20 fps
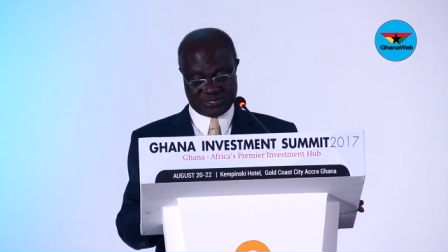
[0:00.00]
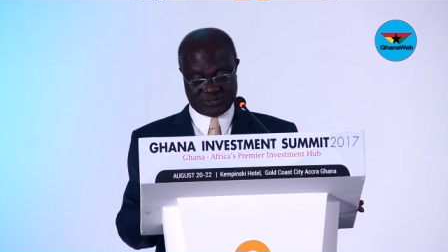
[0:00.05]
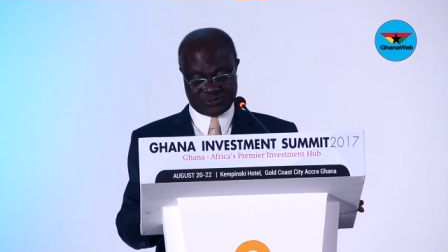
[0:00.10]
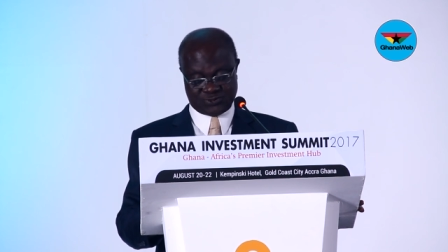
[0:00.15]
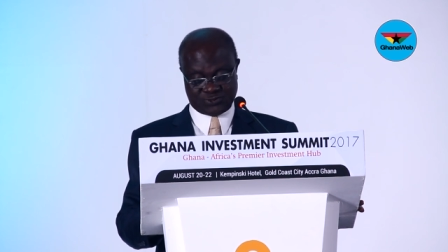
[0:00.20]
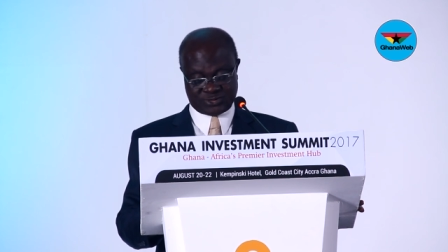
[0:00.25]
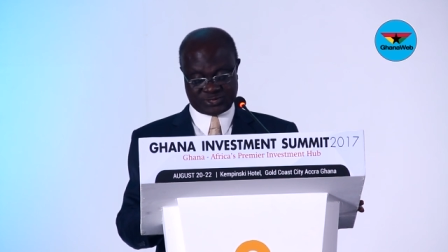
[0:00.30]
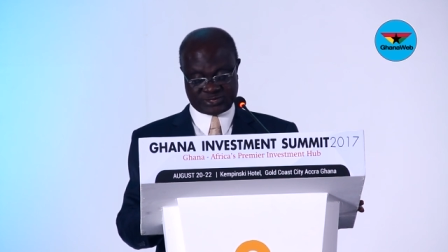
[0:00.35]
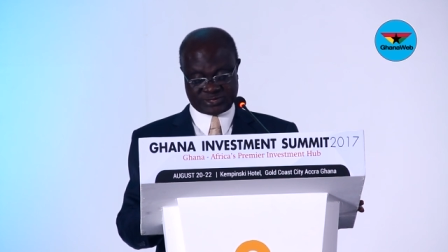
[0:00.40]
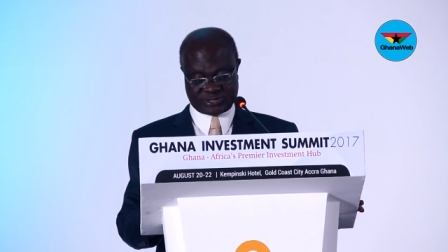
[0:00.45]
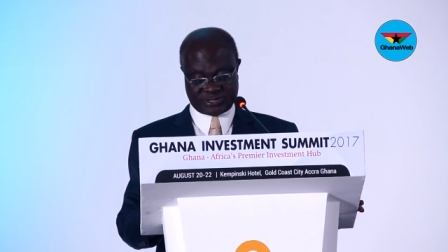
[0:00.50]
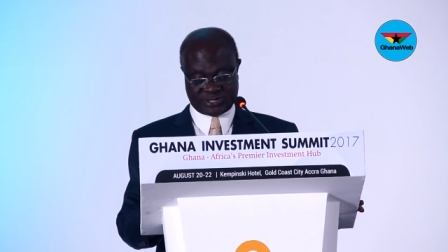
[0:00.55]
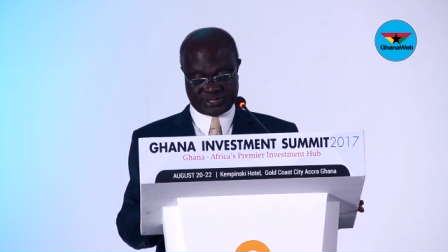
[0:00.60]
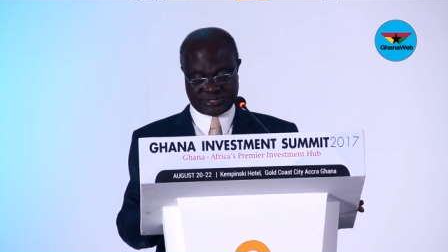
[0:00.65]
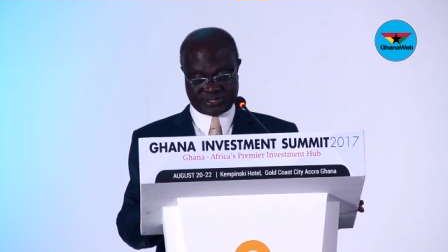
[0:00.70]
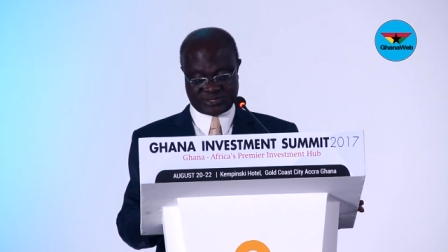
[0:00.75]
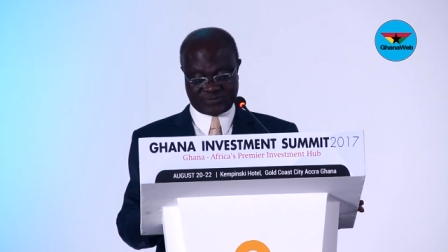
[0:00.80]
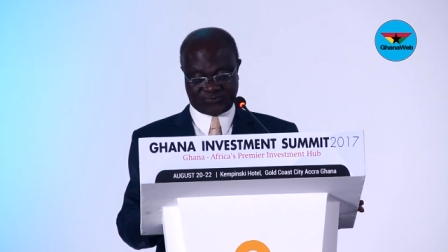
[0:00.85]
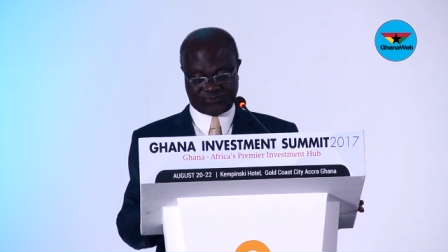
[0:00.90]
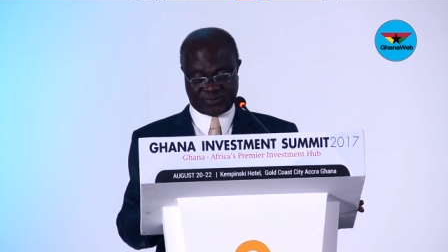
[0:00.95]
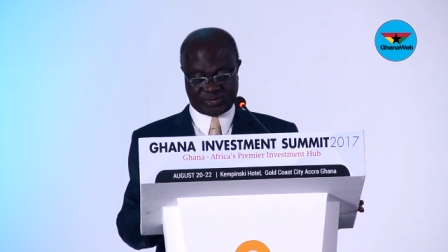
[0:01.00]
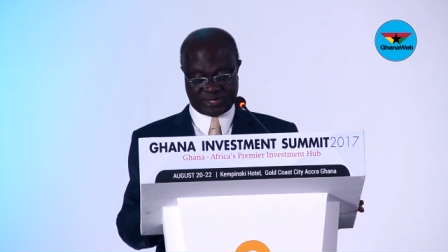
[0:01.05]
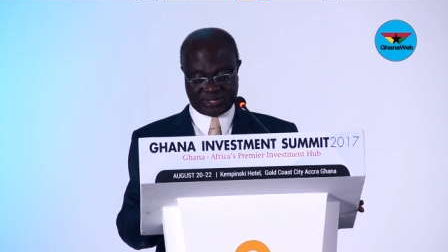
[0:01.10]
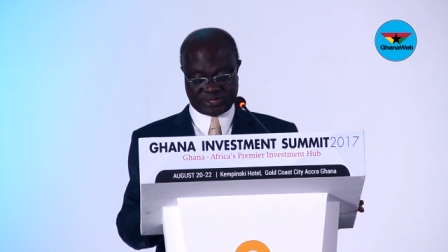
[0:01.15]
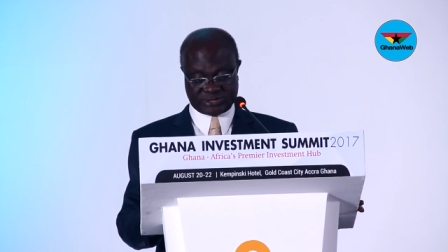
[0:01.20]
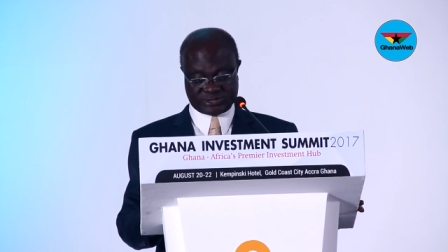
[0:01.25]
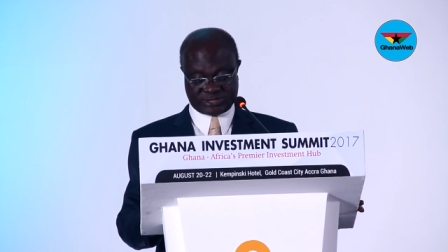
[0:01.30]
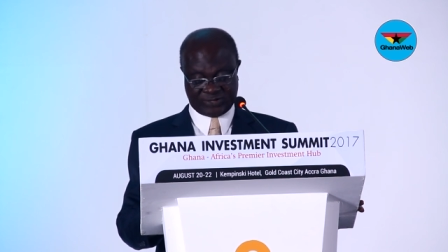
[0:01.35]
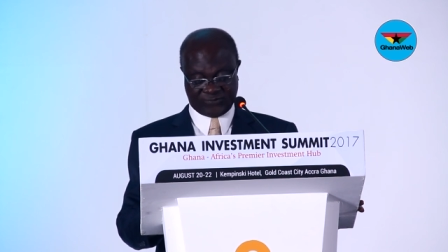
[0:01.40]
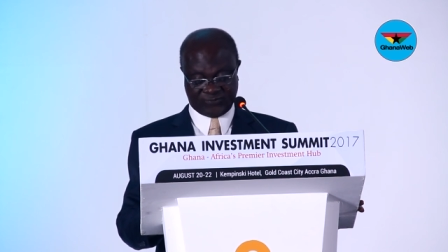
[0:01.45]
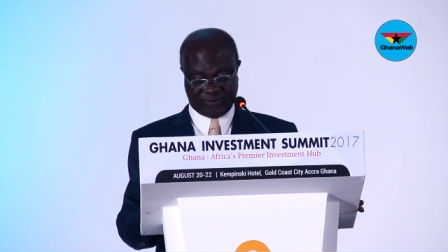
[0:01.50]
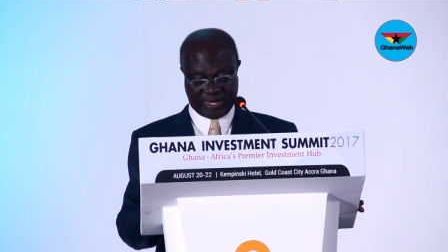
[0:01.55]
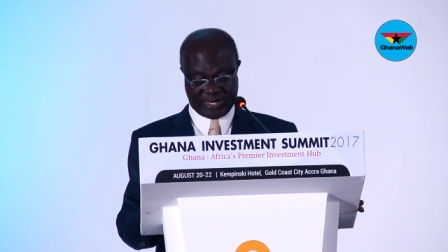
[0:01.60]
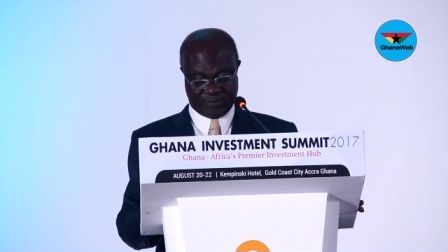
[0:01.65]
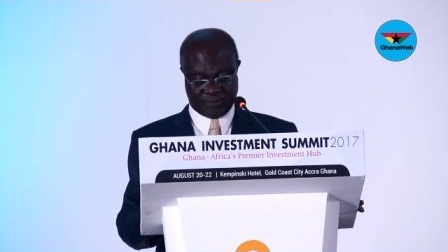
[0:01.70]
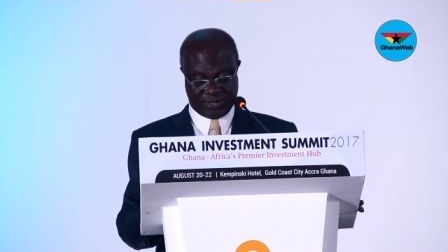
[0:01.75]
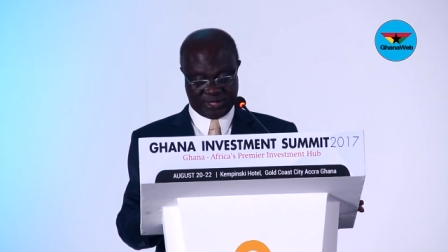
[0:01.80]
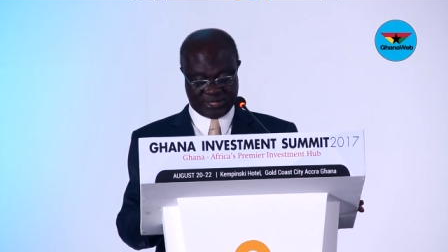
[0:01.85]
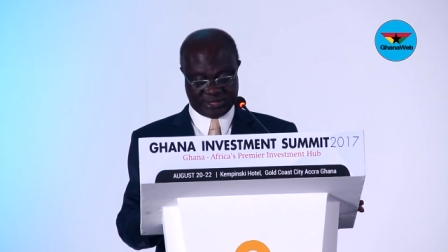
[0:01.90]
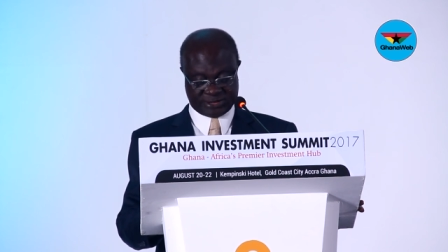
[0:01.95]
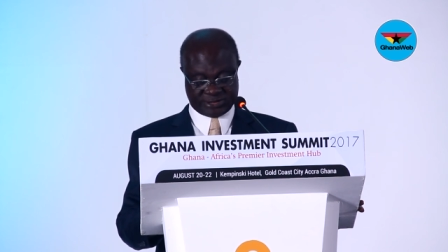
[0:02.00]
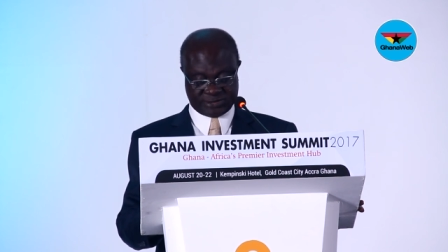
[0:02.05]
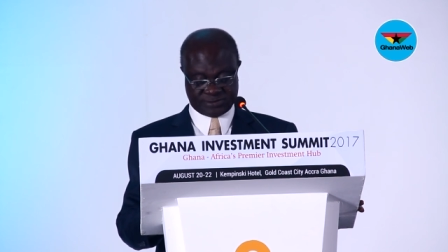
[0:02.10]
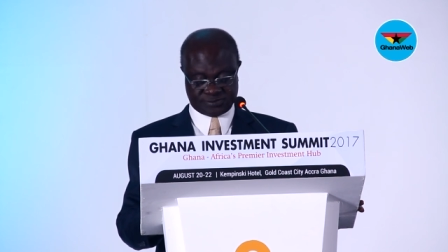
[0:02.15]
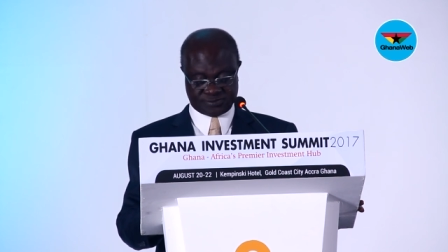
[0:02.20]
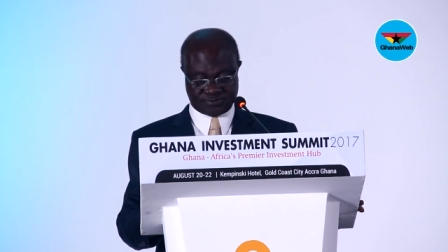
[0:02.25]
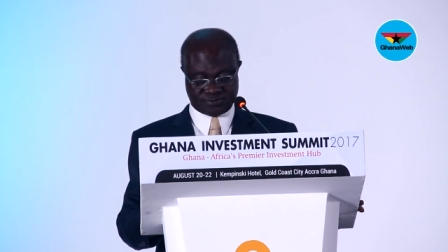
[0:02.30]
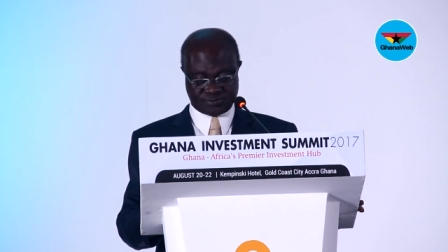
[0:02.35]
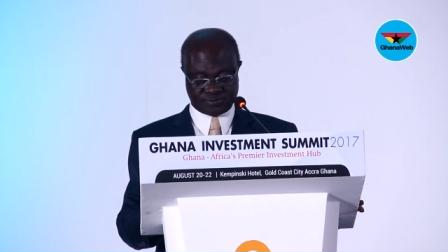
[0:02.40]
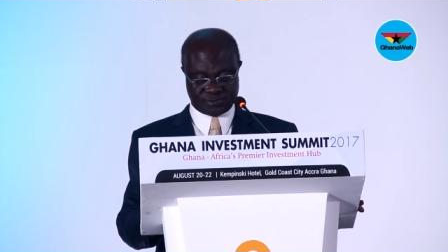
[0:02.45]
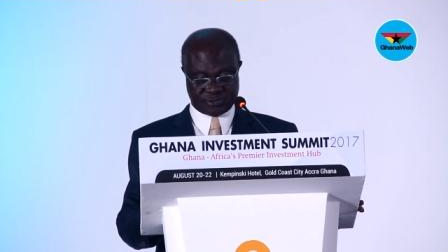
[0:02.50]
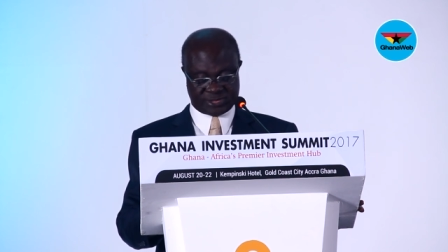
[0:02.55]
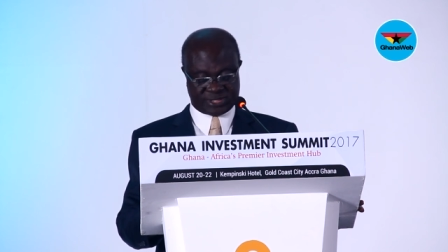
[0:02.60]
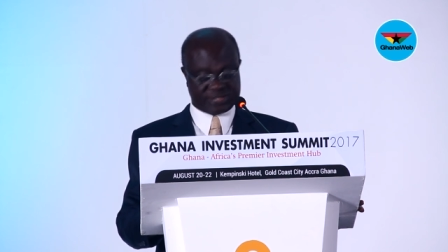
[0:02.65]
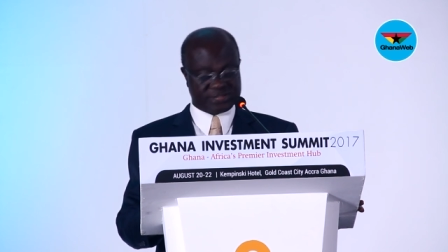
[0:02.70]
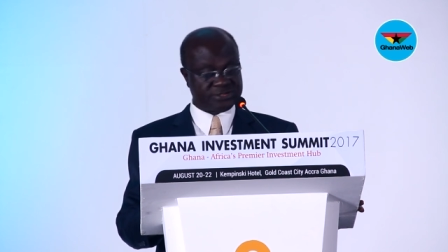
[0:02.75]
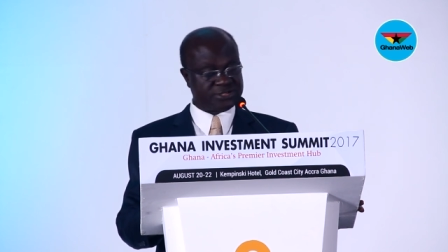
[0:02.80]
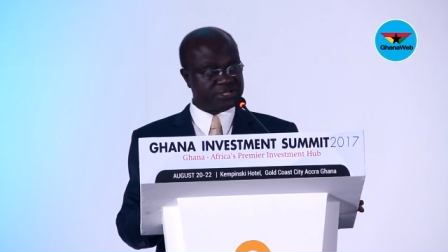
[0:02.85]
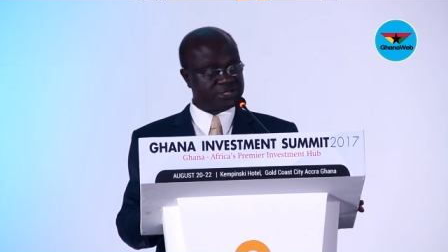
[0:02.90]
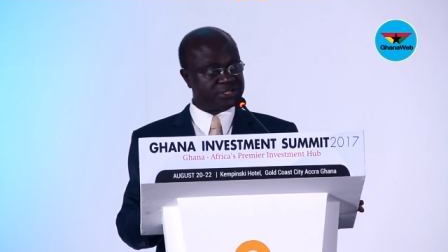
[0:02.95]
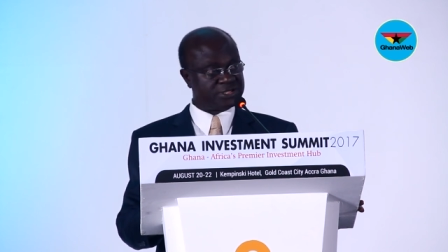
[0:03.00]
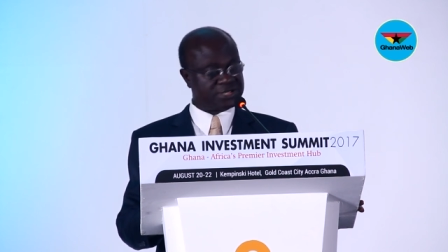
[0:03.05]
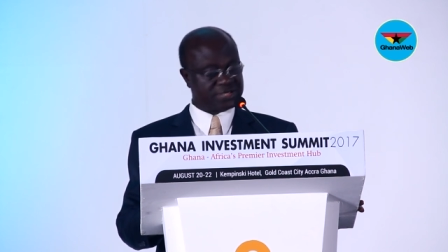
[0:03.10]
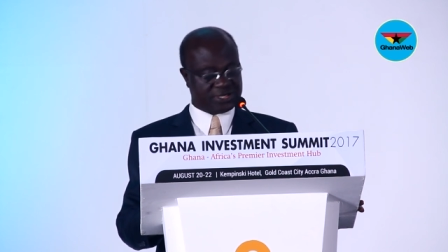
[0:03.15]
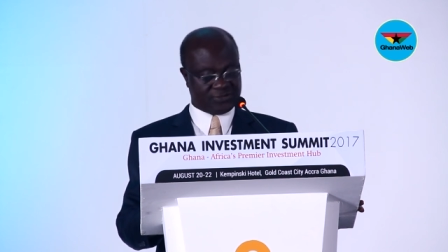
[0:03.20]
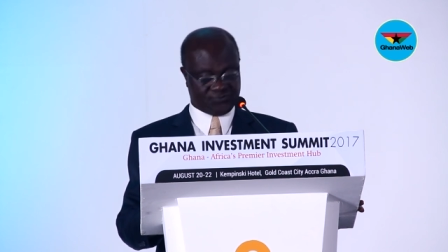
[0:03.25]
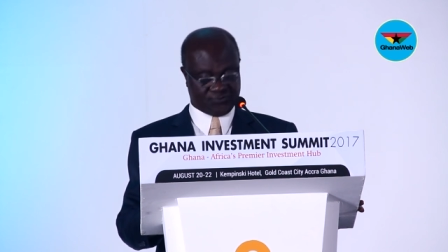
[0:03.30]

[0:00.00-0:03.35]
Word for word: to assess the financial viability and technical